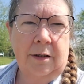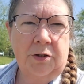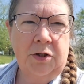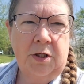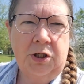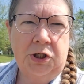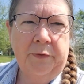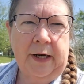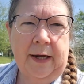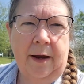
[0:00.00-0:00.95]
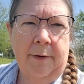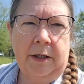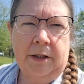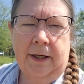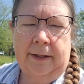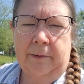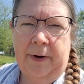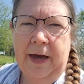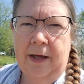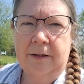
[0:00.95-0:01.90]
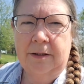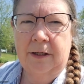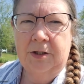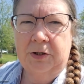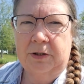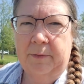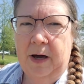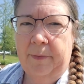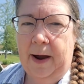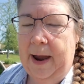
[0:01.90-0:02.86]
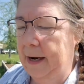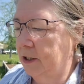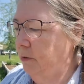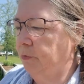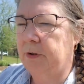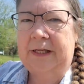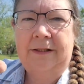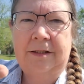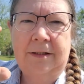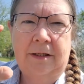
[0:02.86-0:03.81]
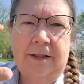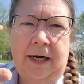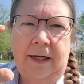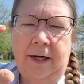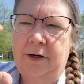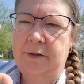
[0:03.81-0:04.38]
So this year when I came out to clean out the beds and straighten them up, I actually pulled out this little tiny carrot.